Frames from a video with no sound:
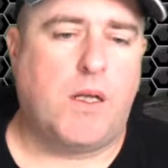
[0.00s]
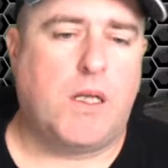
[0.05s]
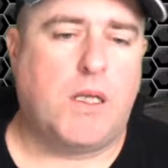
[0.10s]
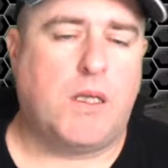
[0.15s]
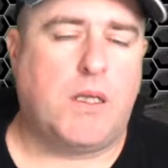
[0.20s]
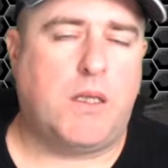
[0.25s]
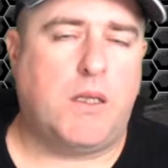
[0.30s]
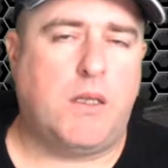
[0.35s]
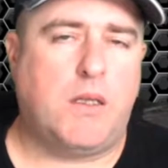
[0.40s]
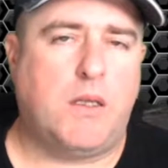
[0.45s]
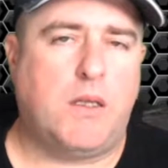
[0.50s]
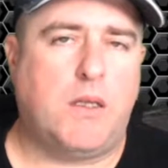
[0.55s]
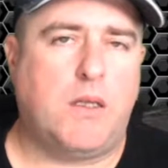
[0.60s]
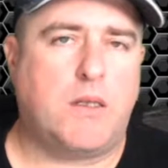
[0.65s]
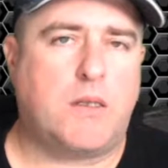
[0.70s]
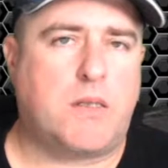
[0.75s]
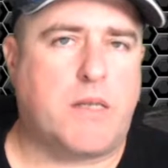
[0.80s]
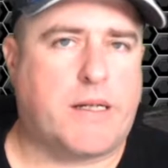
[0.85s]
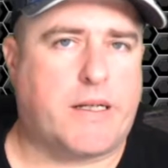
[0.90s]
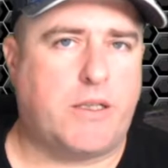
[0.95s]
The
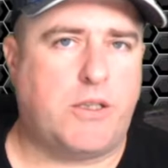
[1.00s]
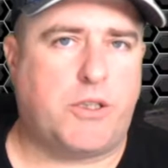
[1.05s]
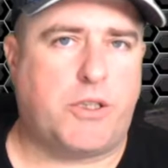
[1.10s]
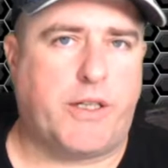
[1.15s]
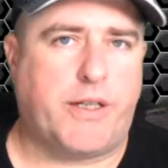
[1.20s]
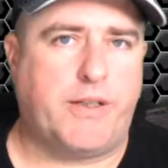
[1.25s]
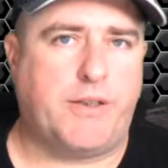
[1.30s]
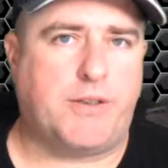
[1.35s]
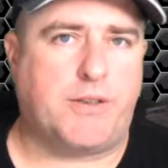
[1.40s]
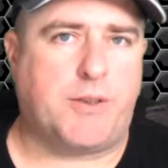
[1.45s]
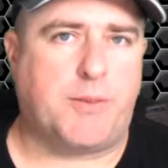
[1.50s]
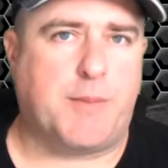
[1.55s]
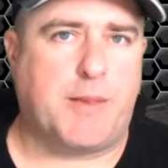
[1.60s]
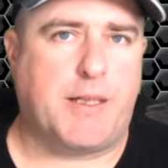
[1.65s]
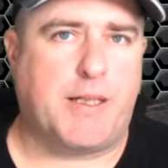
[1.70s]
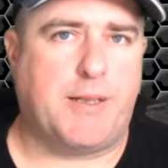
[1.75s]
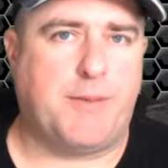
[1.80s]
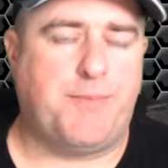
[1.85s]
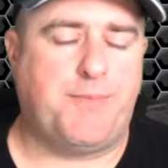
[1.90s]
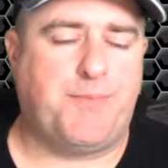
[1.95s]
second change I made